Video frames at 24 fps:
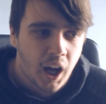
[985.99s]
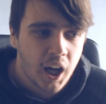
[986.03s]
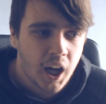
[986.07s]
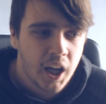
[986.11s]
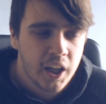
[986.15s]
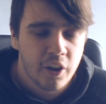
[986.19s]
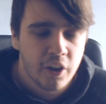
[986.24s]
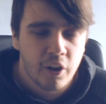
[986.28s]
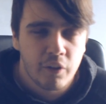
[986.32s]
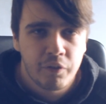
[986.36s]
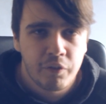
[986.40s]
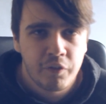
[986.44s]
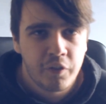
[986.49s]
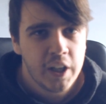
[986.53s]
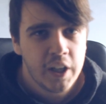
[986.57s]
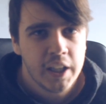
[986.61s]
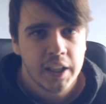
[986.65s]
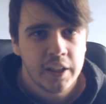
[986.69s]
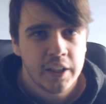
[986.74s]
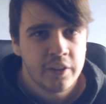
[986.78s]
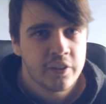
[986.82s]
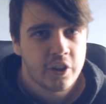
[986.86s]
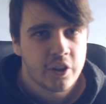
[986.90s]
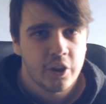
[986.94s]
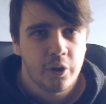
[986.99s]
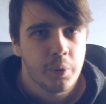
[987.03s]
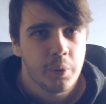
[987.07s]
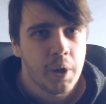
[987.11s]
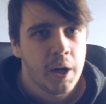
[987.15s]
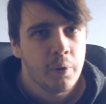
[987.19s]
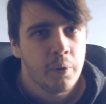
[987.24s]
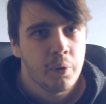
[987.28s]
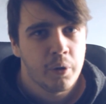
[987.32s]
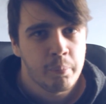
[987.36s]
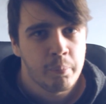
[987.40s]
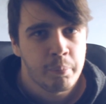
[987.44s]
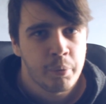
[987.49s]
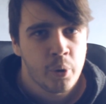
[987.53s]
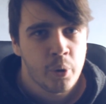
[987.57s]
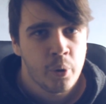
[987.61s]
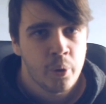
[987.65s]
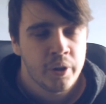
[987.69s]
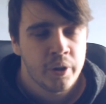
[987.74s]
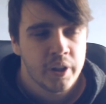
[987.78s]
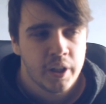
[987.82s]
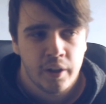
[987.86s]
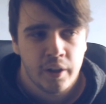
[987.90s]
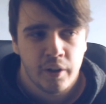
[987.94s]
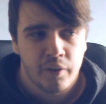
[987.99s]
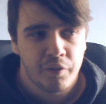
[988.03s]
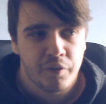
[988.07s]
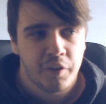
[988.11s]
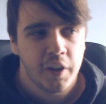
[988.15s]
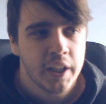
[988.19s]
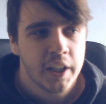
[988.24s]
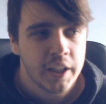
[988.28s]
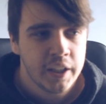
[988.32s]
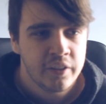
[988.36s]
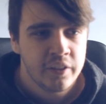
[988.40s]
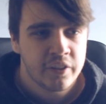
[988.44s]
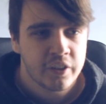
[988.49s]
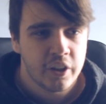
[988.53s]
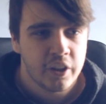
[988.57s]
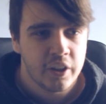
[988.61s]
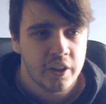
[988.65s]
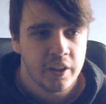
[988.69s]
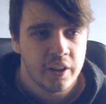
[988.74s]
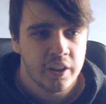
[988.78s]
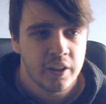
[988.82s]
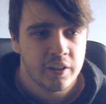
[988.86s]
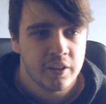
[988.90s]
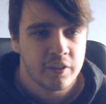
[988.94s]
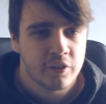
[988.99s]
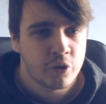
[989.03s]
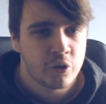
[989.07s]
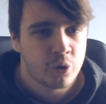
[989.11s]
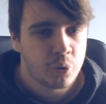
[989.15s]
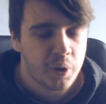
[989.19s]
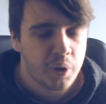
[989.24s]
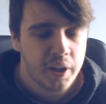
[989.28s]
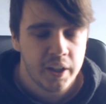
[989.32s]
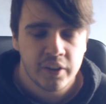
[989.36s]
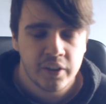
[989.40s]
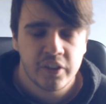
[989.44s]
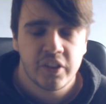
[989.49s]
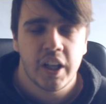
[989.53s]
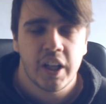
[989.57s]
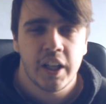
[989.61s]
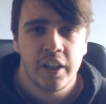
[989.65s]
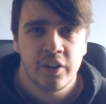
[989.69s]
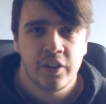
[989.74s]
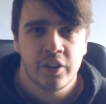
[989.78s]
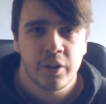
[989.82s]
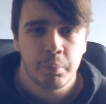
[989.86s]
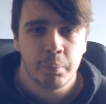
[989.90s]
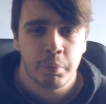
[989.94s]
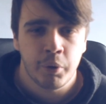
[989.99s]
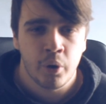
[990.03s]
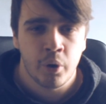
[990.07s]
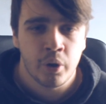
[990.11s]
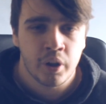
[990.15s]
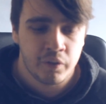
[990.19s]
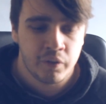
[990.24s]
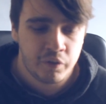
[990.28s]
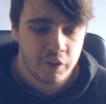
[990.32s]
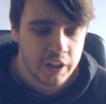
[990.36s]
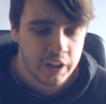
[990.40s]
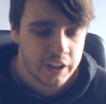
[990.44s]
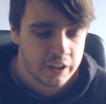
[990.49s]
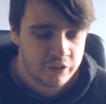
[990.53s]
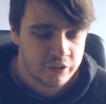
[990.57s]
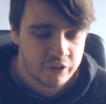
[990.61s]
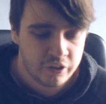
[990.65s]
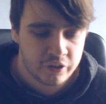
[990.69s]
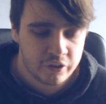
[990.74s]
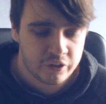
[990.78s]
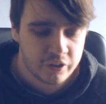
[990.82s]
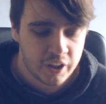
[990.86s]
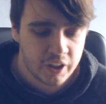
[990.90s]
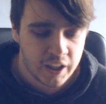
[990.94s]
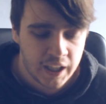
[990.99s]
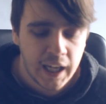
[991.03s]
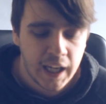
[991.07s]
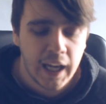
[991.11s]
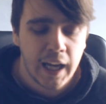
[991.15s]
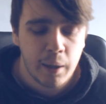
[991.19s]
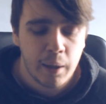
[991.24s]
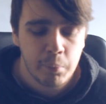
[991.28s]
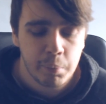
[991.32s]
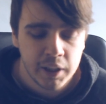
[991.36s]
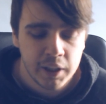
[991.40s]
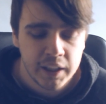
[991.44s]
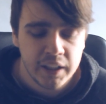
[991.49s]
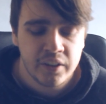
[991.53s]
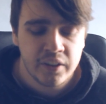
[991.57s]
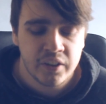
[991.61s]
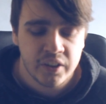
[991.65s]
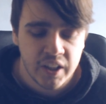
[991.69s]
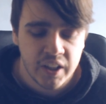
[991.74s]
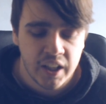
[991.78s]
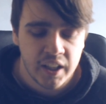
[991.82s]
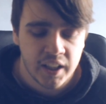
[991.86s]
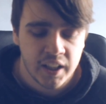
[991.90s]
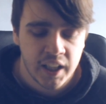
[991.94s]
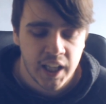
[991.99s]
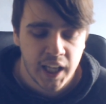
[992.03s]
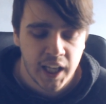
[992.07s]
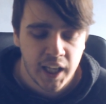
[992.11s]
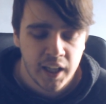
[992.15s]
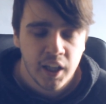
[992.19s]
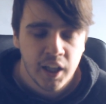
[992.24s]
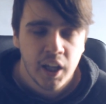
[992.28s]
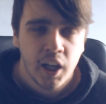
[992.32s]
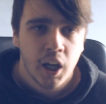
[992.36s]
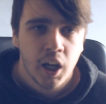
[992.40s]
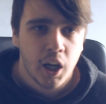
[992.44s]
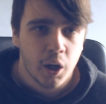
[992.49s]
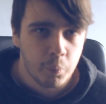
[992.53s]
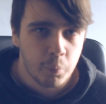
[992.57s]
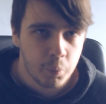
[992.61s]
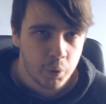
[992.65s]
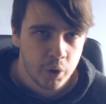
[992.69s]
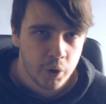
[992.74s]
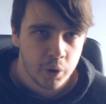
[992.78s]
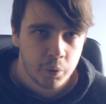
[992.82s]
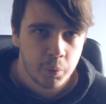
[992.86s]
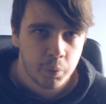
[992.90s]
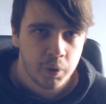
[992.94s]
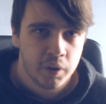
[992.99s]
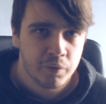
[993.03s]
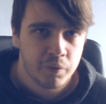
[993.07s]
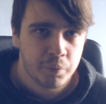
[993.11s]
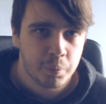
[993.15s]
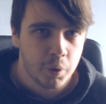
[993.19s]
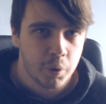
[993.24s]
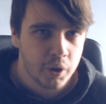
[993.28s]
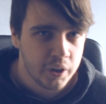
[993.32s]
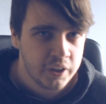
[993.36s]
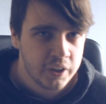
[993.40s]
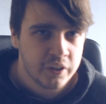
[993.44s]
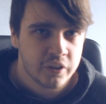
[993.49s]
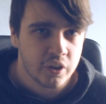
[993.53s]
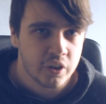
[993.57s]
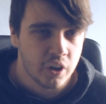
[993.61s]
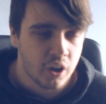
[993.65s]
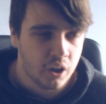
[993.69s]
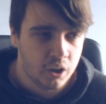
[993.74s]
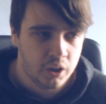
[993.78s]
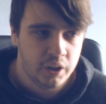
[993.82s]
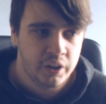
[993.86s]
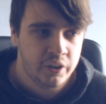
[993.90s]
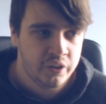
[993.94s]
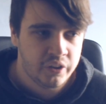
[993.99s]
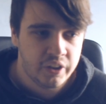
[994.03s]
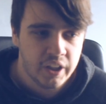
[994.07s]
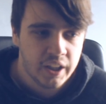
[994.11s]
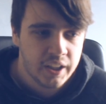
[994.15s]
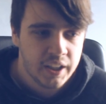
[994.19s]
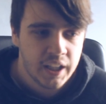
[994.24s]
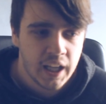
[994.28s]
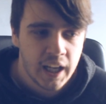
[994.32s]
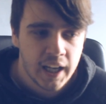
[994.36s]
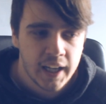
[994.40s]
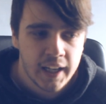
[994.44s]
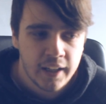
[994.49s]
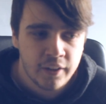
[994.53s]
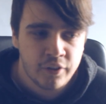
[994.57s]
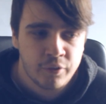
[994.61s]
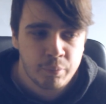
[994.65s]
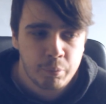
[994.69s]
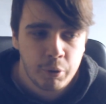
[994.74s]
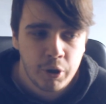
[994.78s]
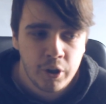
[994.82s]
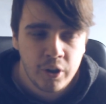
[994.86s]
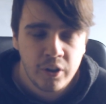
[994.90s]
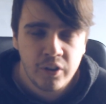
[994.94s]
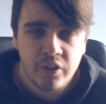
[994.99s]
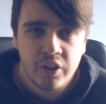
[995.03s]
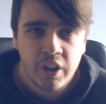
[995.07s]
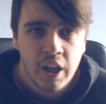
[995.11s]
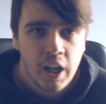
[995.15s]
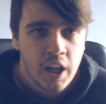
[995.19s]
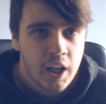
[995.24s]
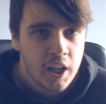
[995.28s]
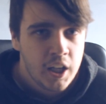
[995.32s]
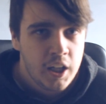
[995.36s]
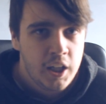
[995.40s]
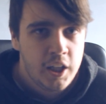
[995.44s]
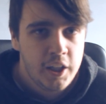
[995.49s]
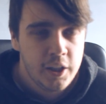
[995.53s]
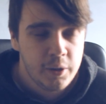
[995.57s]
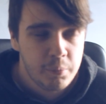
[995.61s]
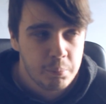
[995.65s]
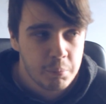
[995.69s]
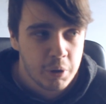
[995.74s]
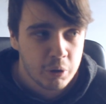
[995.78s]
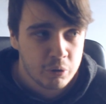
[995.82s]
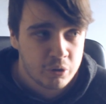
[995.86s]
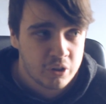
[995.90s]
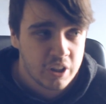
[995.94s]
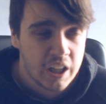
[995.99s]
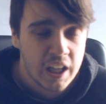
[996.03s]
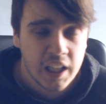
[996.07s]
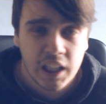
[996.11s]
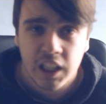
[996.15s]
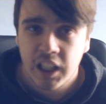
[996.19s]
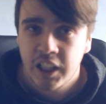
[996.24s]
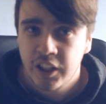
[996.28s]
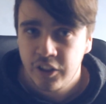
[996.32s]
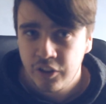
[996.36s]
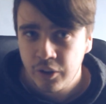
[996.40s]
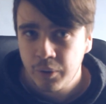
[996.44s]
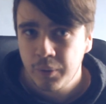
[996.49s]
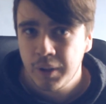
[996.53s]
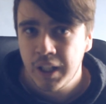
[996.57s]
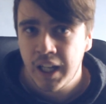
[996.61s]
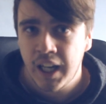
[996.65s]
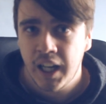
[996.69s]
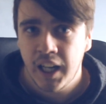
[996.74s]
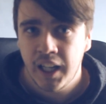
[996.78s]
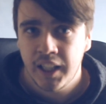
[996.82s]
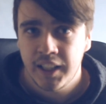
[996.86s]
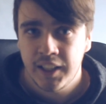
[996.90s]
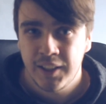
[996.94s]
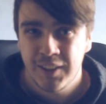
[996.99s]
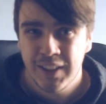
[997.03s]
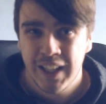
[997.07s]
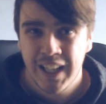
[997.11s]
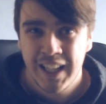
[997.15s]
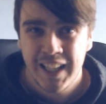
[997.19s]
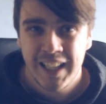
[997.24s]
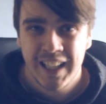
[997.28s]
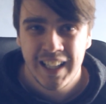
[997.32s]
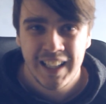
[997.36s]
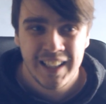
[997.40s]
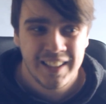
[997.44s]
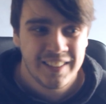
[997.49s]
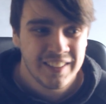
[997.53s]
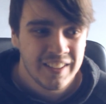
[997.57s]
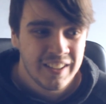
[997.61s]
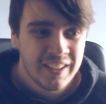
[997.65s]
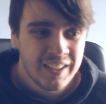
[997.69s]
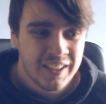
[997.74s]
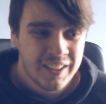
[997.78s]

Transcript: I don't think he's going to out the board. I don't think he's going to criticise the board. I think he's just going to happily sit there and work with what he's got. He's done that at Spurs. He'll most likely do that at United.